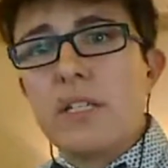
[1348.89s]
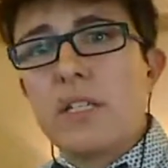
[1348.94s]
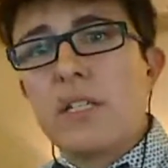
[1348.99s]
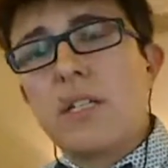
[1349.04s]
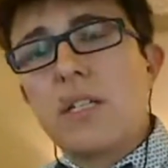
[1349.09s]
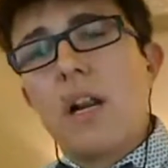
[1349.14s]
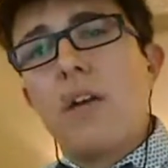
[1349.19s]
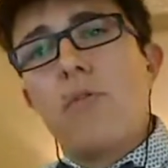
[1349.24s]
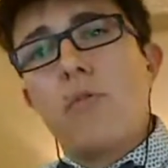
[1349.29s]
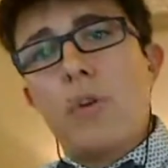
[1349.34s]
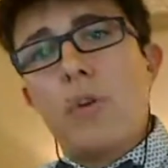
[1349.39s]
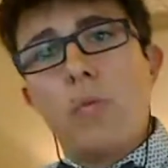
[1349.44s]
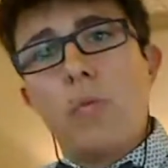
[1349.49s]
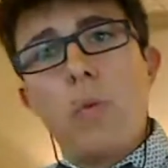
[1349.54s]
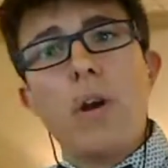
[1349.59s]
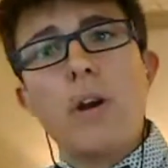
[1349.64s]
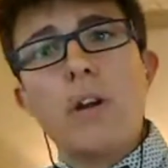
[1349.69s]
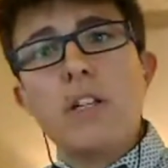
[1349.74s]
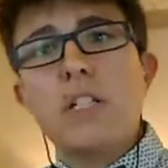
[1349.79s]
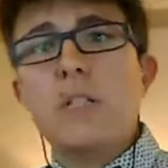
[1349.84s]
instead of with
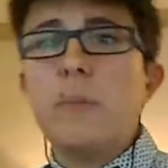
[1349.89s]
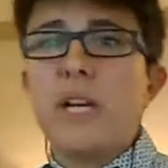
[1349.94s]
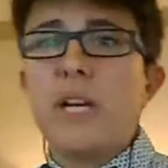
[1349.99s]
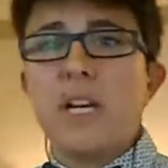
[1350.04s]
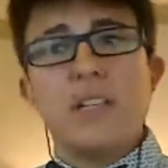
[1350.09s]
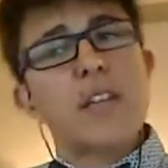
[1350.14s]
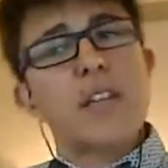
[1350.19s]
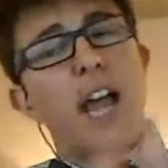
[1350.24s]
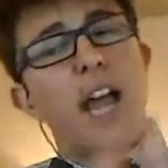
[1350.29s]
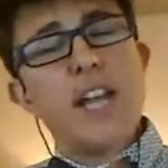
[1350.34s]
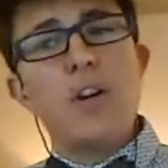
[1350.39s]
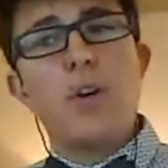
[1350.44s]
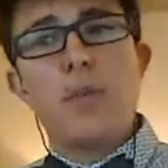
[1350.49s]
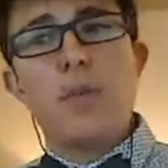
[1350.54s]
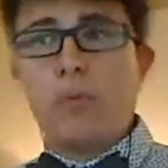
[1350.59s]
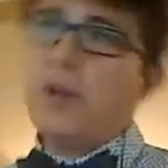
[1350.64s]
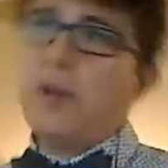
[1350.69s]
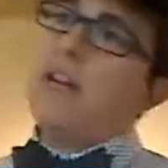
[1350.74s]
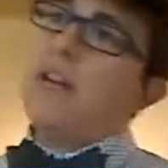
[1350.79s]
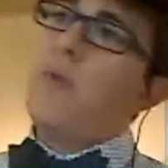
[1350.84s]
words, because I
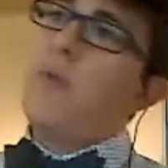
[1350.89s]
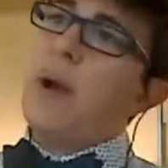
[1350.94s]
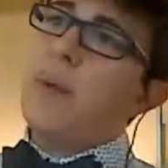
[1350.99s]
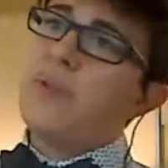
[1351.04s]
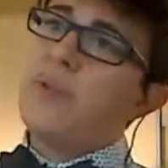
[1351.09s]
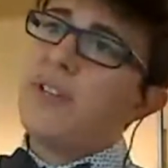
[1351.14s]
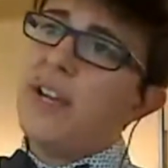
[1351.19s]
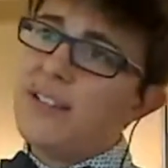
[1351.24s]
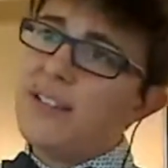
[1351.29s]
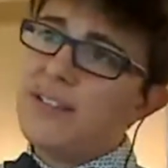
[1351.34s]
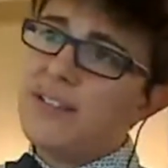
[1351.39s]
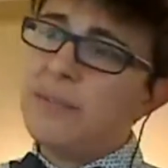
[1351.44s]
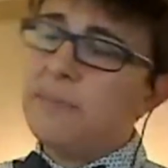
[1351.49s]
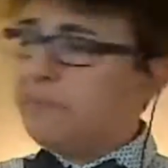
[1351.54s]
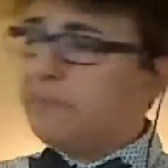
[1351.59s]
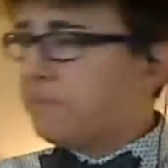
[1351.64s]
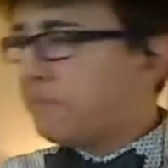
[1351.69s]
don't read websites.